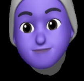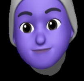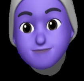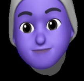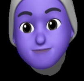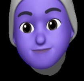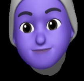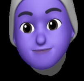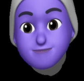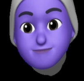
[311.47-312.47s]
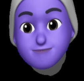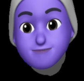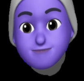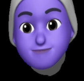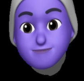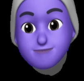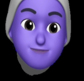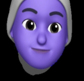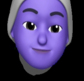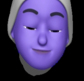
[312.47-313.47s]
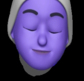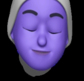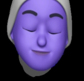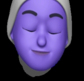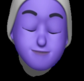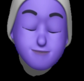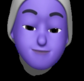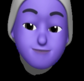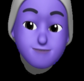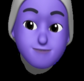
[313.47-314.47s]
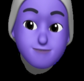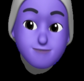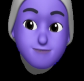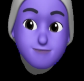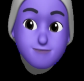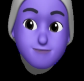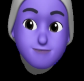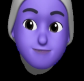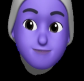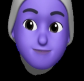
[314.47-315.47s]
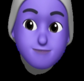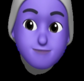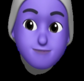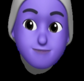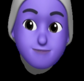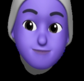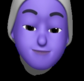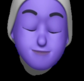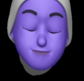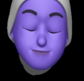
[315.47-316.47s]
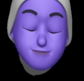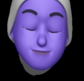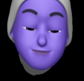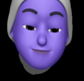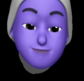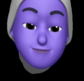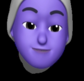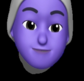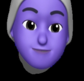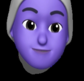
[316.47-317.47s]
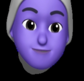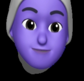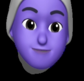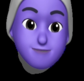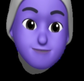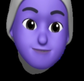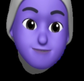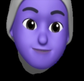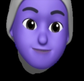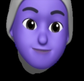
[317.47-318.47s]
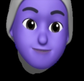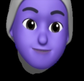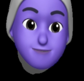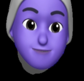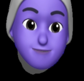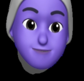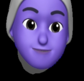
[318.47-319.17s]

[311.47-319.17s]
Nobody speaks.